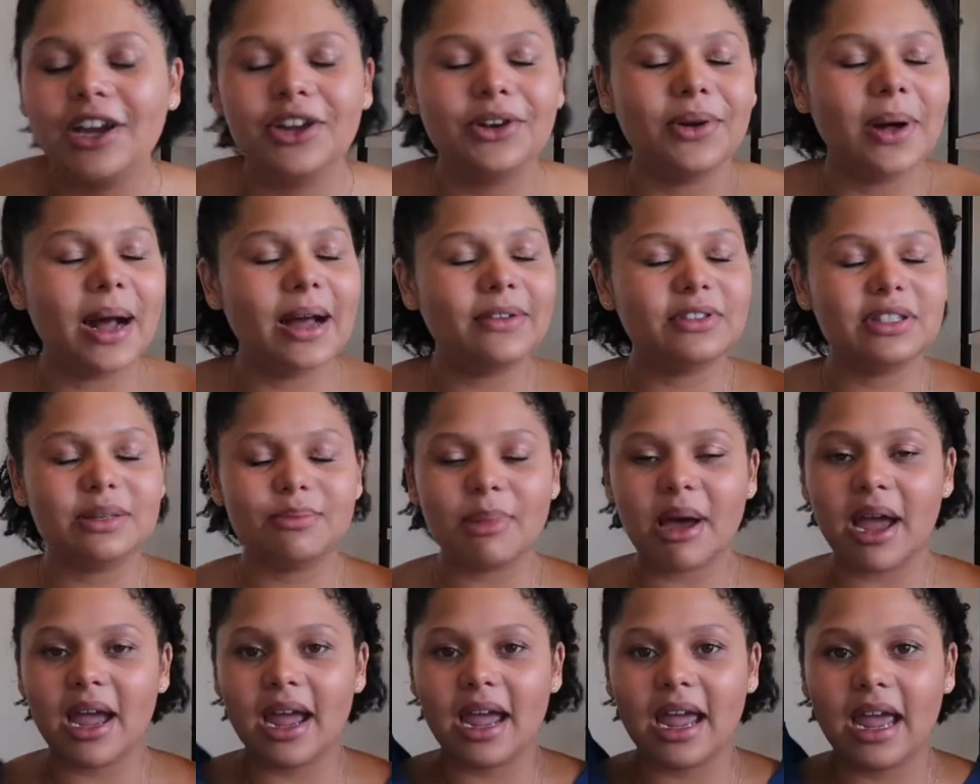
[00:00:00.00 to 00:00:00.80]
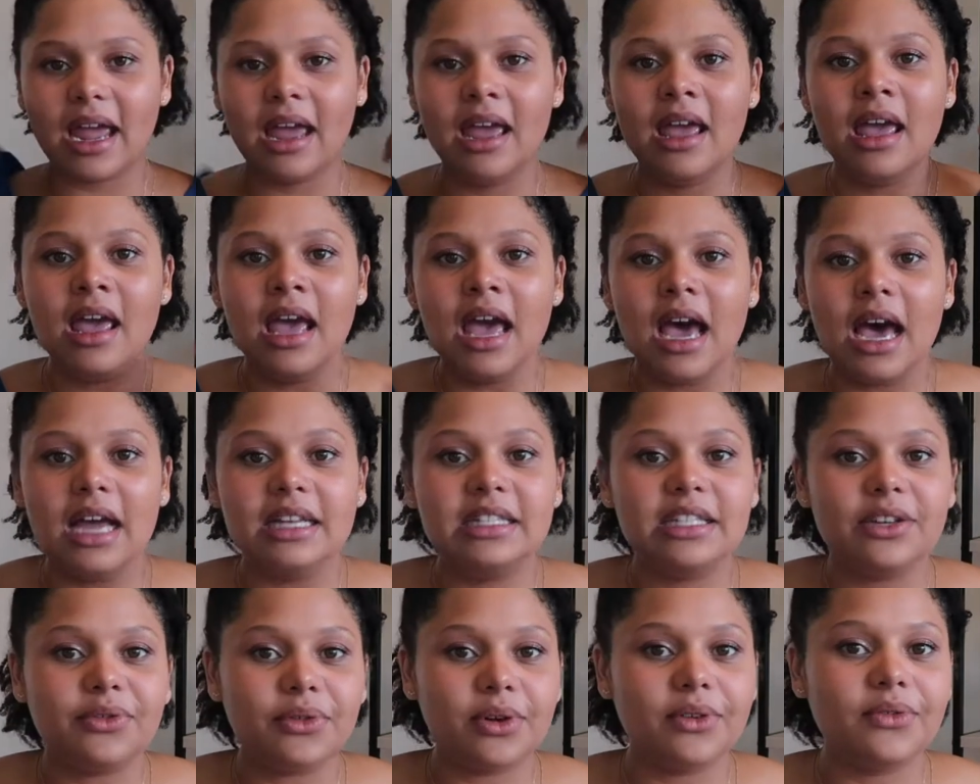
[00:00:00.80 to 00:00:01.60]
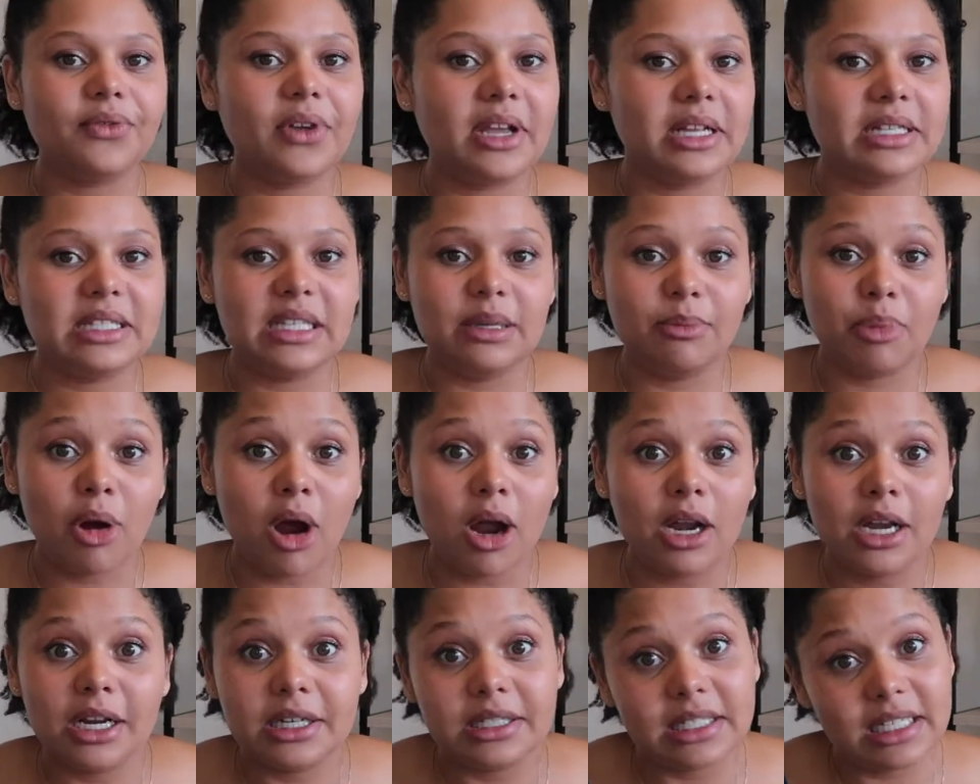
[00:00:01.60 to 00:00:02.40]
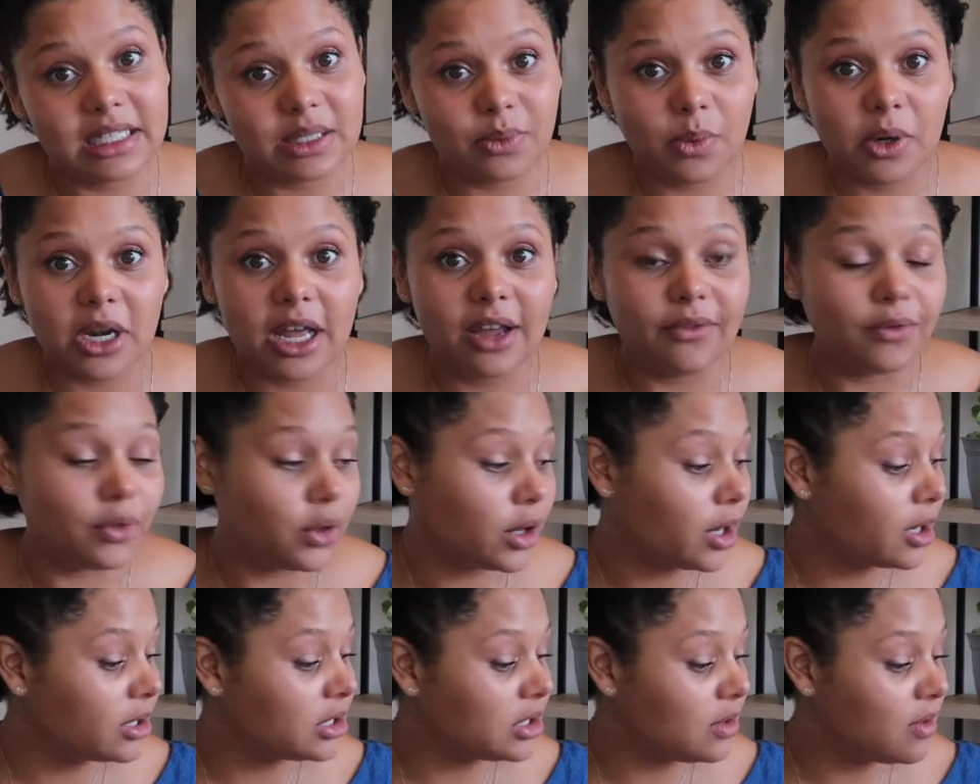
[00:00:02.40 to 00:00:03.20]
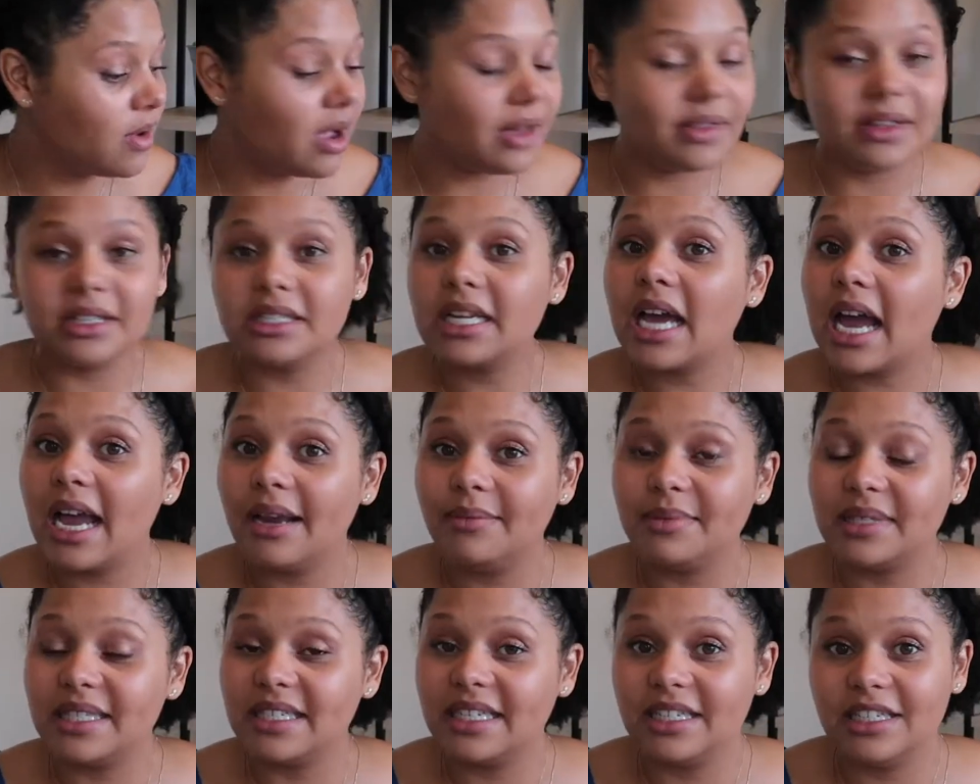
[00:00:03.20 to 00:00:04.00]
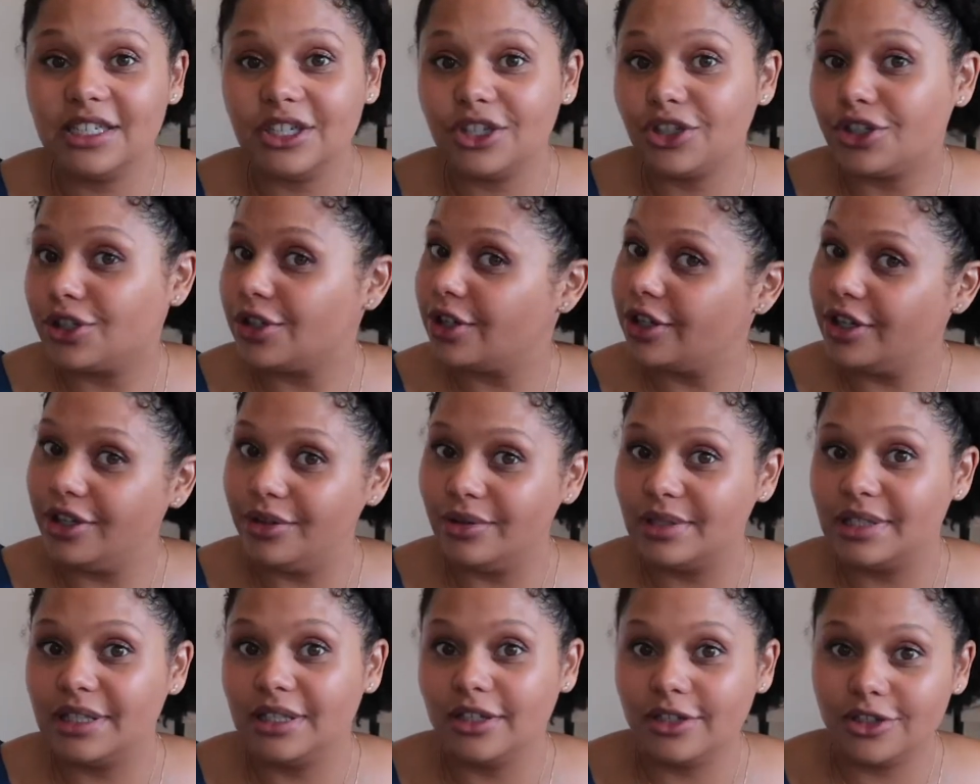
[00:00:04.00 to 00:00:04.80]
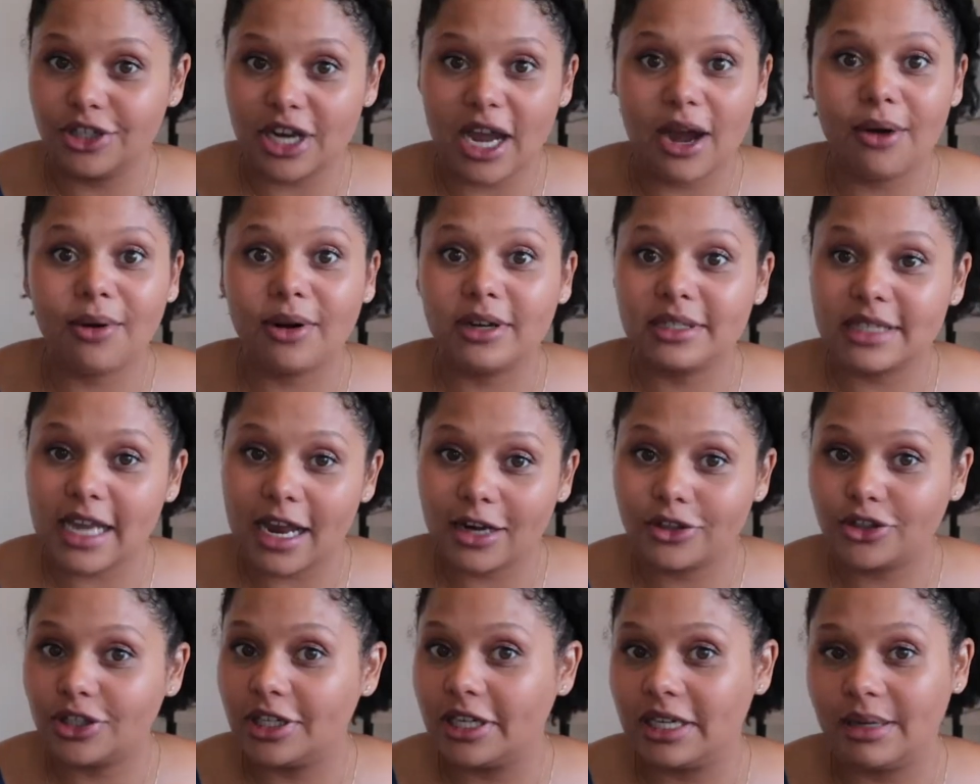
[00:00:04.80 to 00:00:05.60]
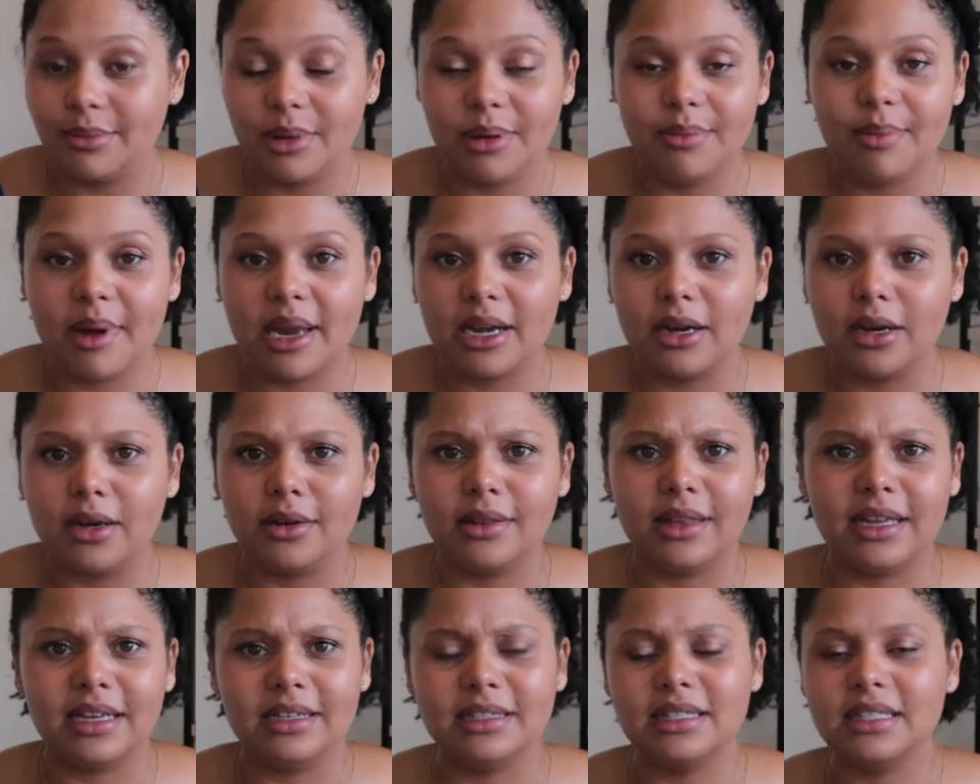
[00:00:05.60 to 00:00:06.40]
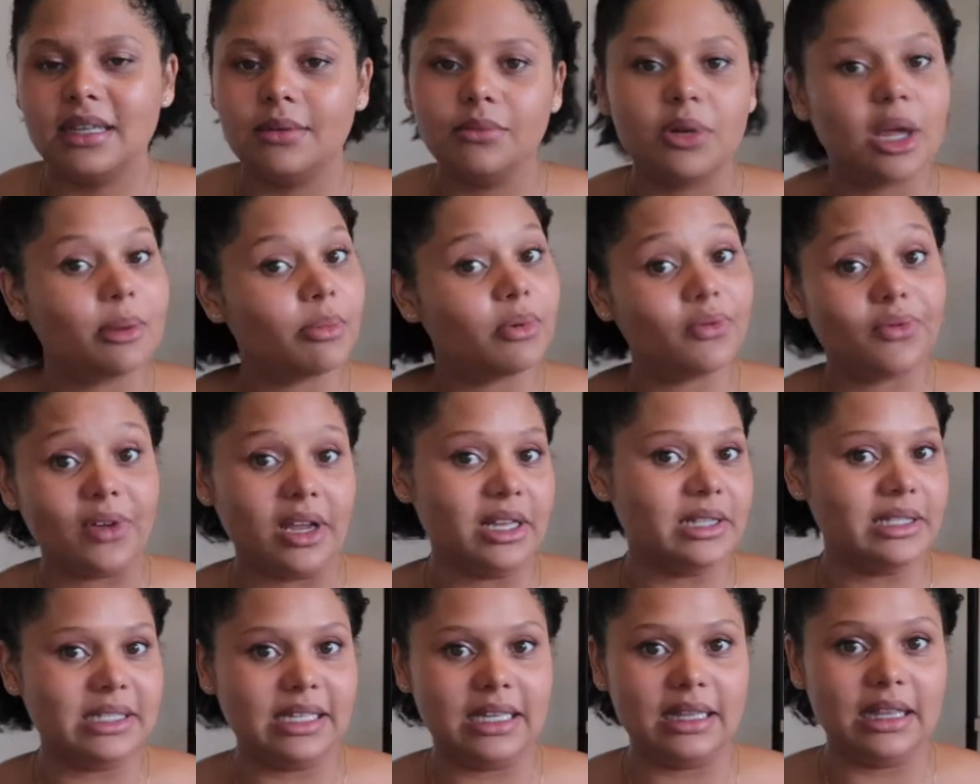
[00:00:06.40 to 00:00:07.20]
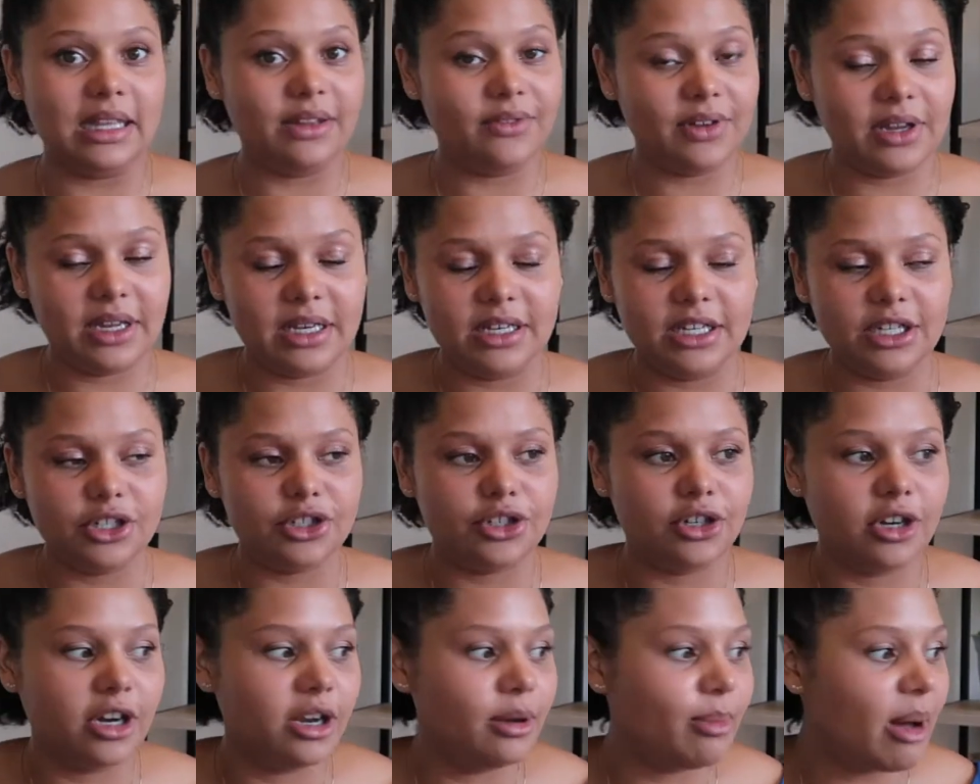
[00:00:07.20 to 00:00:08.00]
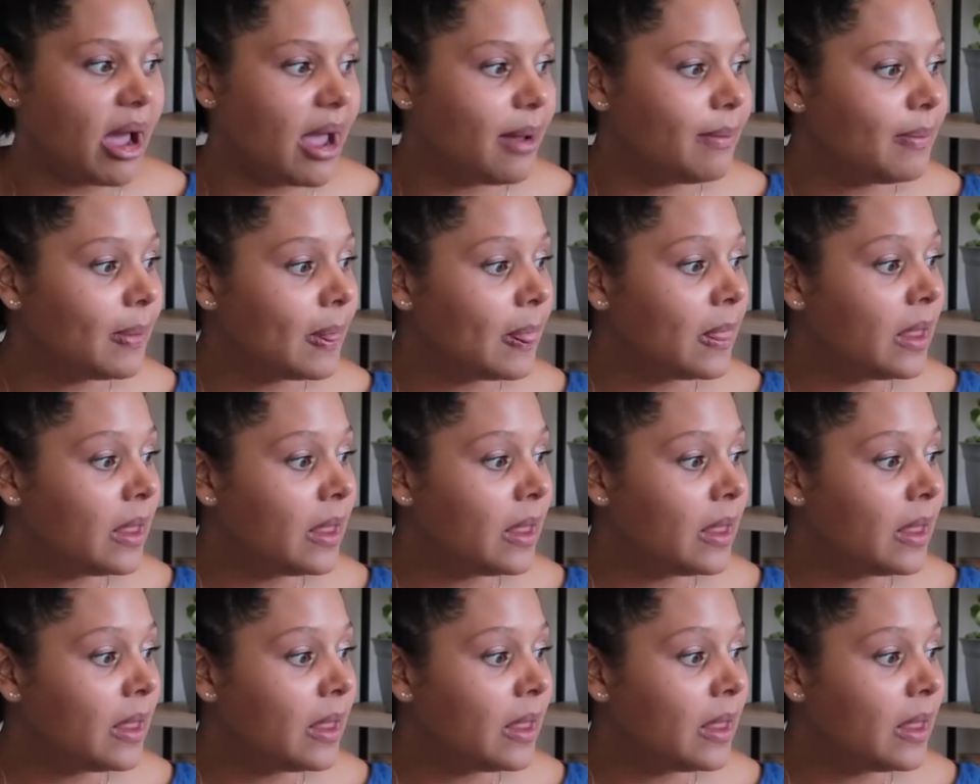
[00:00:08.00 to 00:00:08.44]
You don't have to buy a different fancy product, is what I've learned. A lot of times the conditioner you use in the shower is actually gonna be better than some type of fancy leave-in conditioner you buy.